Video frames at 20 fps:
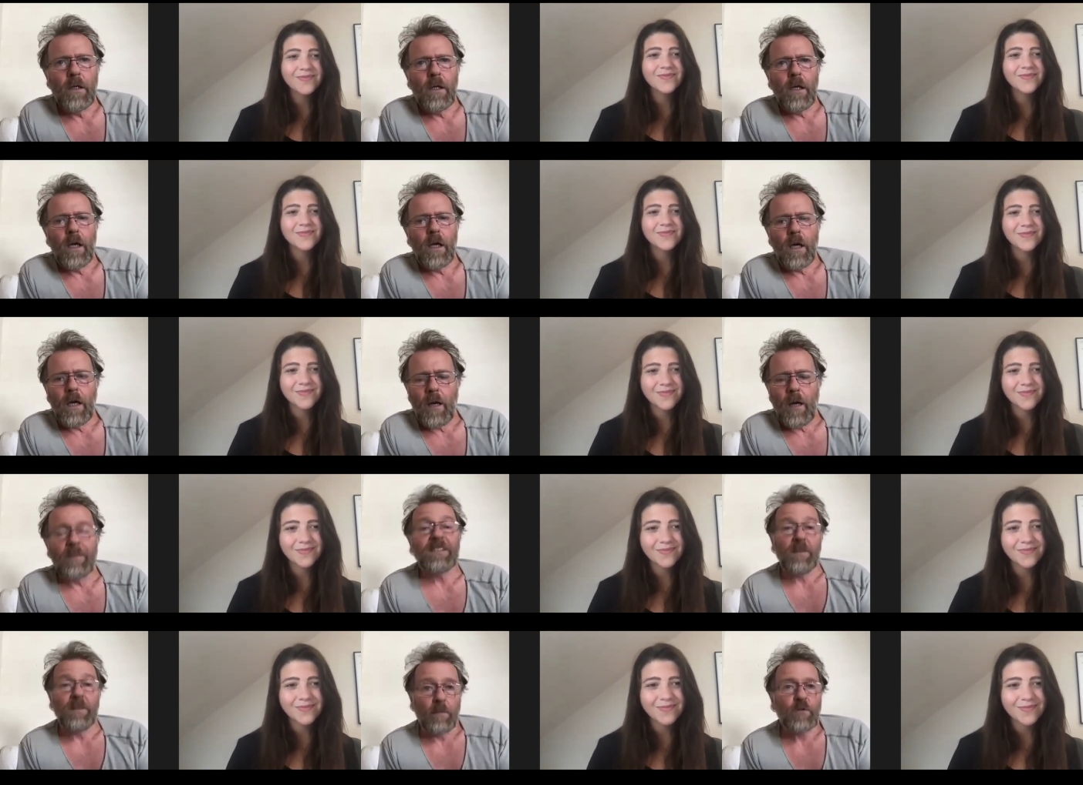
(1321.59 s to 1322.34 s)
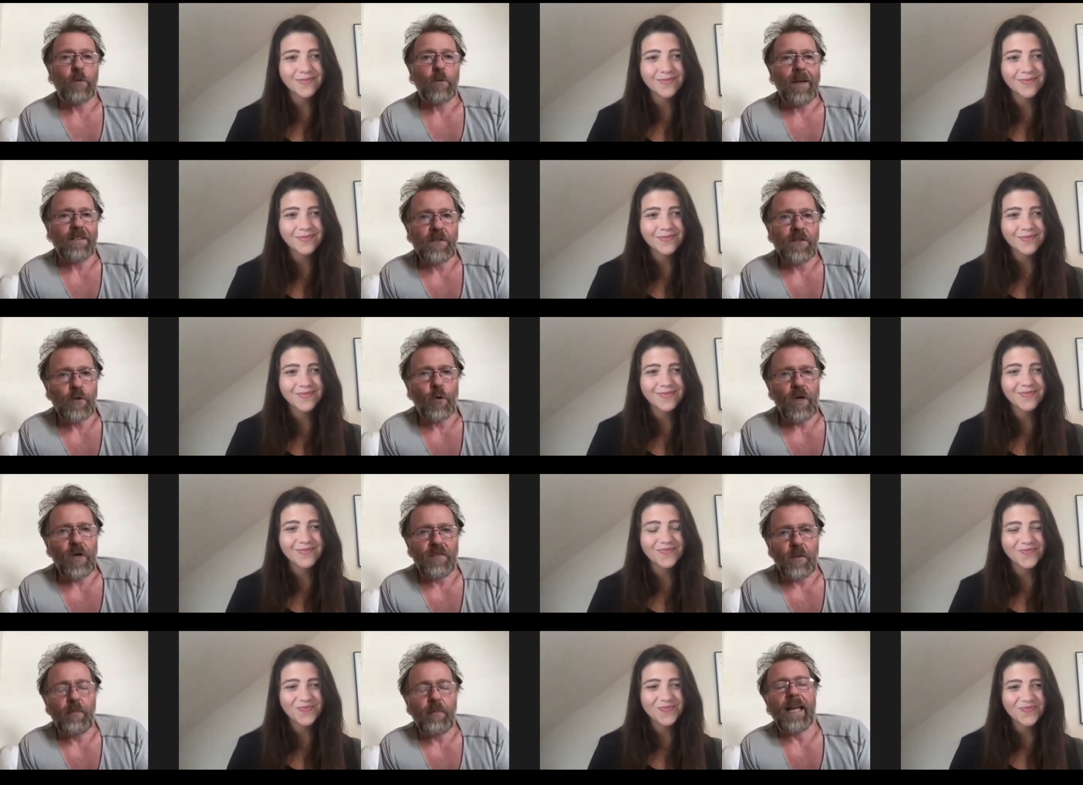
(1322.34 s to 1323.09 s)
Speaker 1: Uh, I mean, I'm talking about the story of the
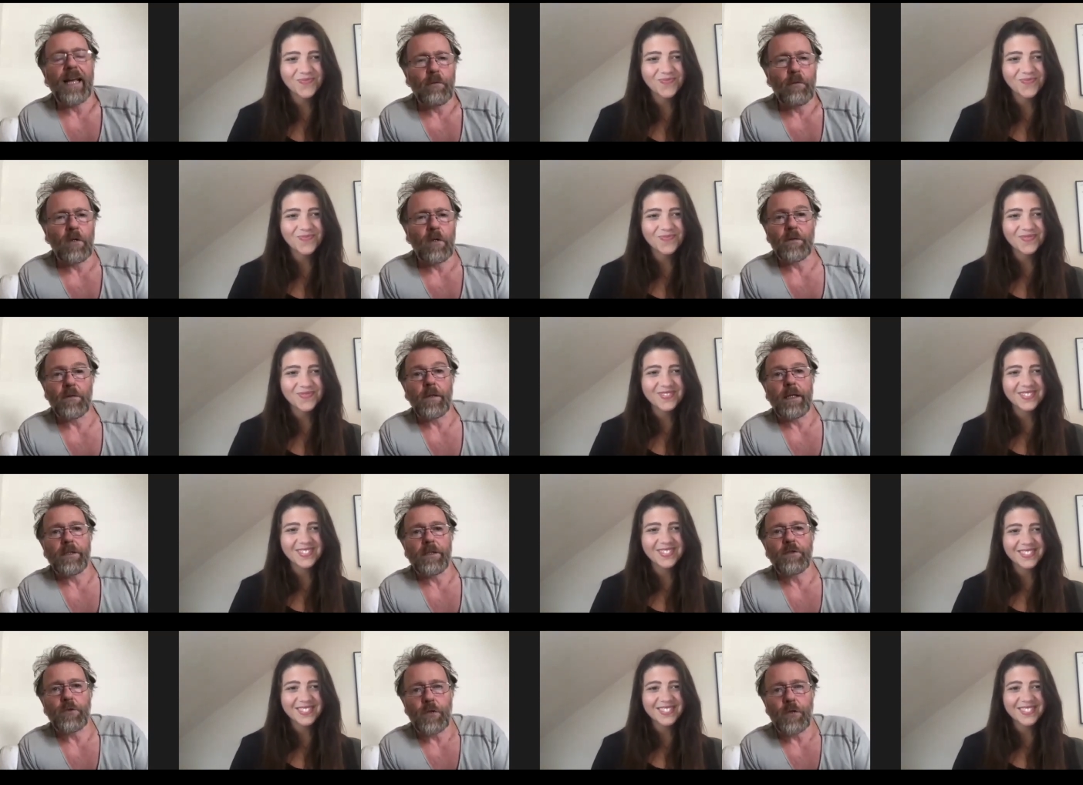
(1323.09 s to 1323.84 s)
play rather than history.